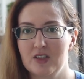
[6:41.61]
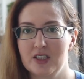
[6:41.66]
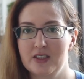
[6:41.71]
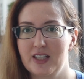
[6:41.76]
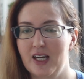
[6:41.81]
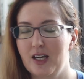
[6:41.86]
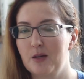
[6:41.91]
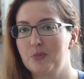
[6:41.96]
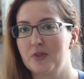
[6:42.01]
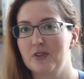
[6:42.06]

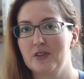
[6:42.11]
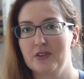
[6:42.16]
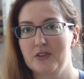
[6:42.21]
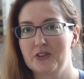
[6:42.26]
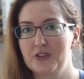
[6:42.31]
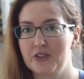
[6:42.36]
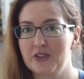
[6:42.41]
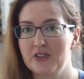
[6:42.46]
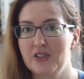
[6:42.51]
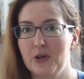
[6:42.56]
examples.
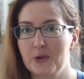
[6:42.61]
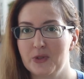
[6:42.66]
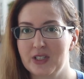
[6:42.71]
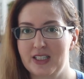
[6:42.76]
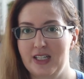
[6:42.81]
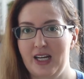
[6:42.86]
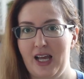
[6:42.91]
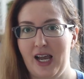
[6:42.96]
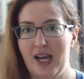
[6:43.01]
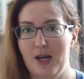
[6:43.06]
Just know
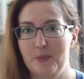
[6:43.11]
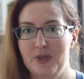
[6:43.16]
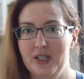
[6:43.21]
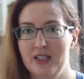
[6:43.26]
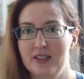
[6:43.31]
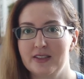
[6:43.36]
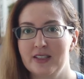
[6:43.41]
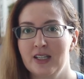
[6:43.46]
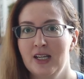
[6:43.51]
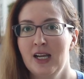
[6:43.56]
that it
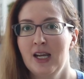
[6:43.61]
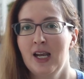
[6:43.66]
happens.